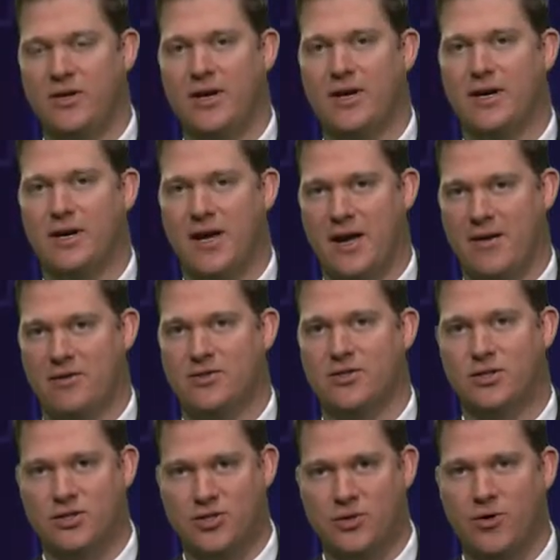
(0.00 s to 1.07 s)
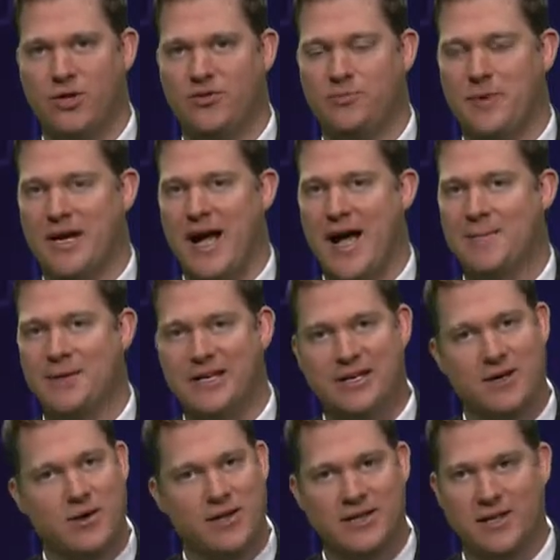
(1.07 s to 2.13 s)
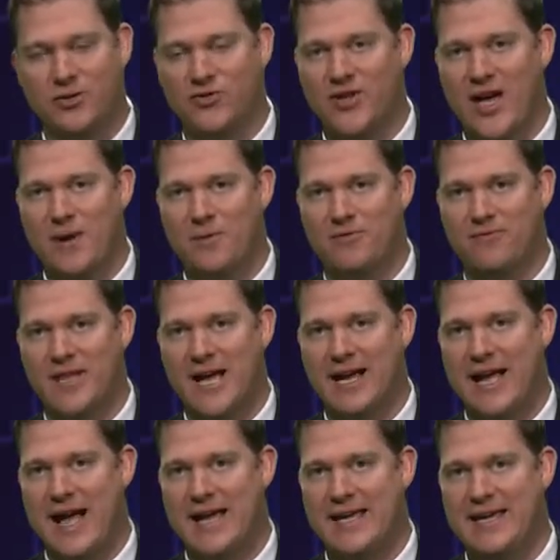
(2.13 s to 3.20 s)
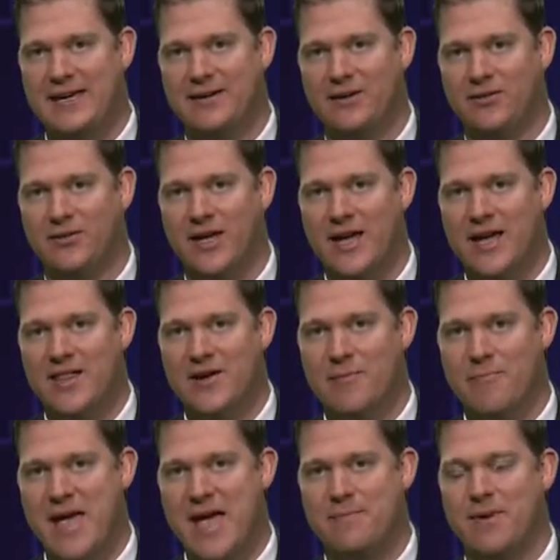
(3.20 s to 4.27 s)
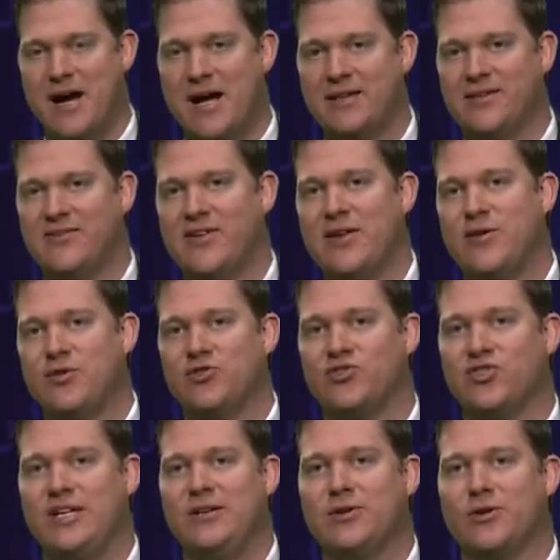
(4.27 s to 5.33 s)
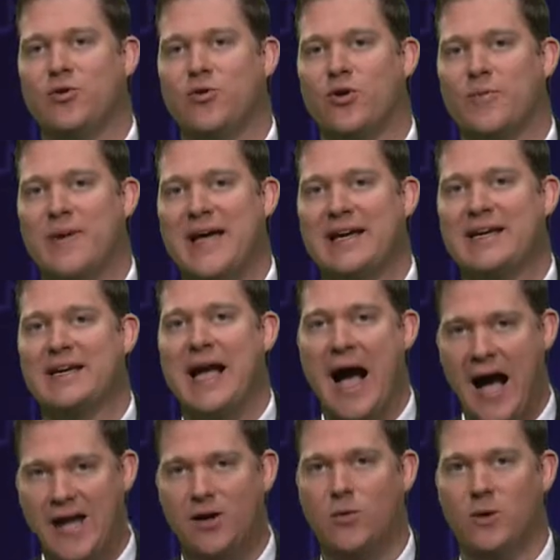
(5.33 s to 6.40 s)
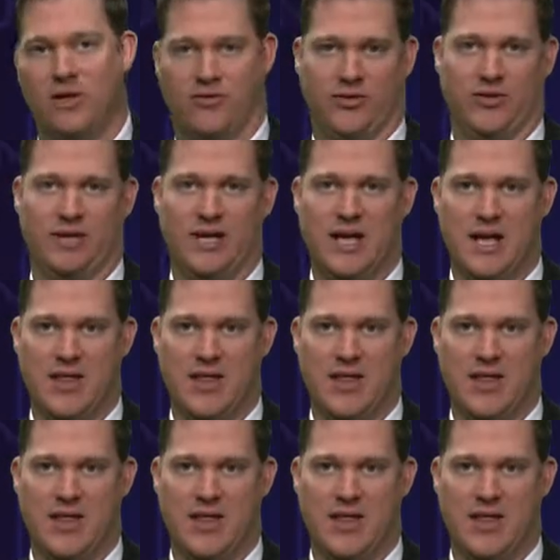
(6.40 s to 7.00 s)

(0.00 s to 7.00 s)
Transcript: Hare is a good choice, but I'm going to go on the other side with Flag High Eagles. Their man behind center, senior quarterback Kyle Wilson.